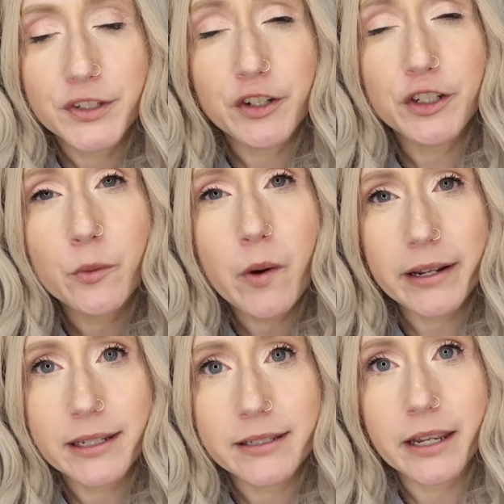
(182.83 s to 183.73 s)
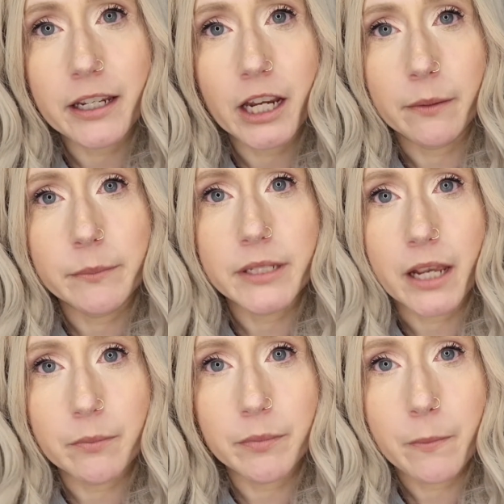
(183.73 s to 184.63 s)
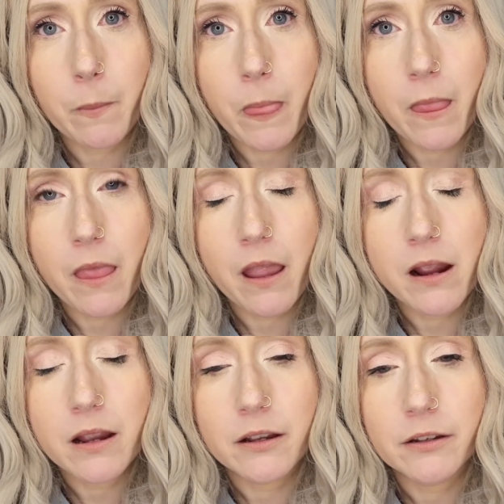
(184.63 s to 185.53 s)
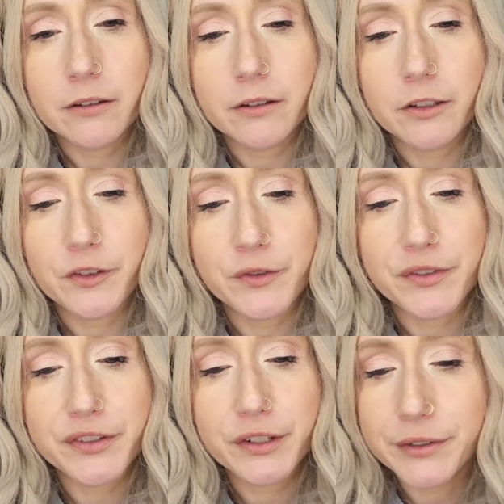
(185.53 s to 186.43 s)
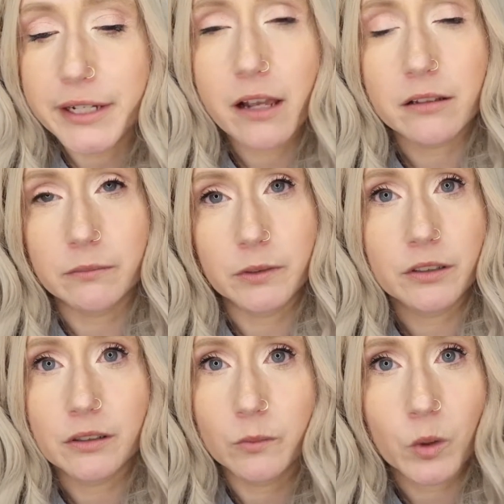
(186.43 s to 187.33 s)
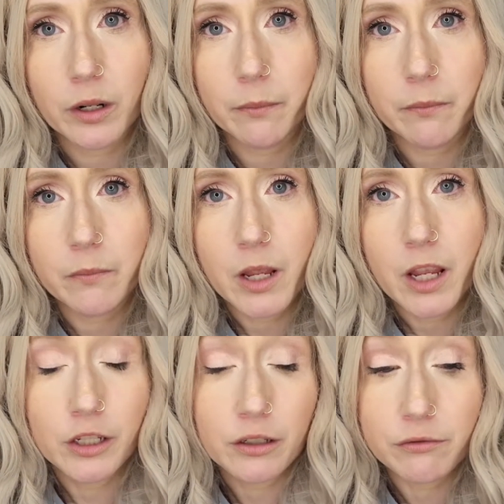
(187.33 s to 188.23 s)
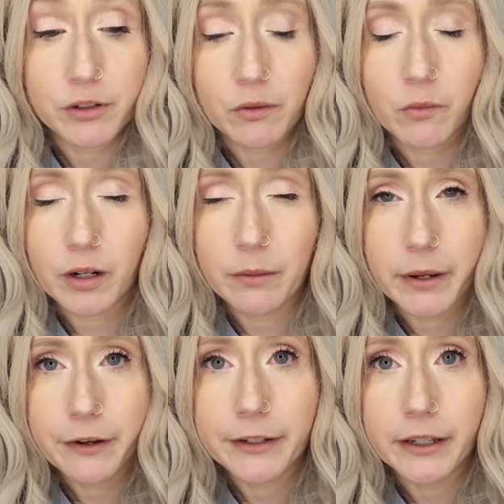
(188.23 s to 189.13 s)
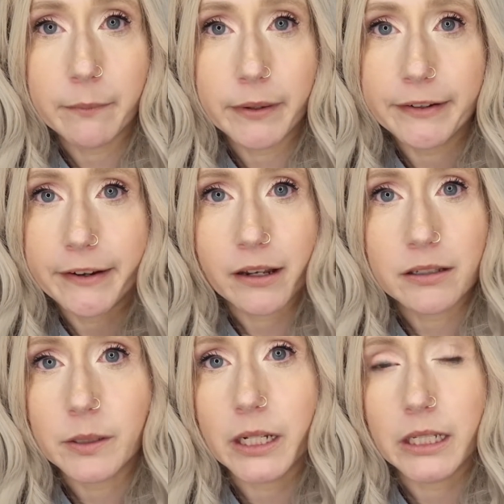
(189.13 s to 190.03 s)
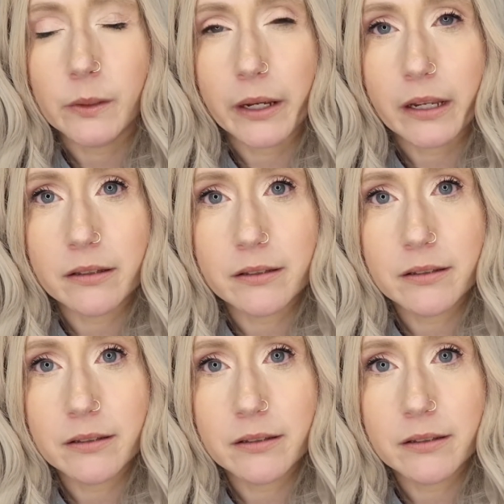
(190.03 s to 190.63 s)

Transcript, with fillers: So your wedding day comes up. You still tell him you don't want him, you don't want to marry him, but you're going to do it anyways.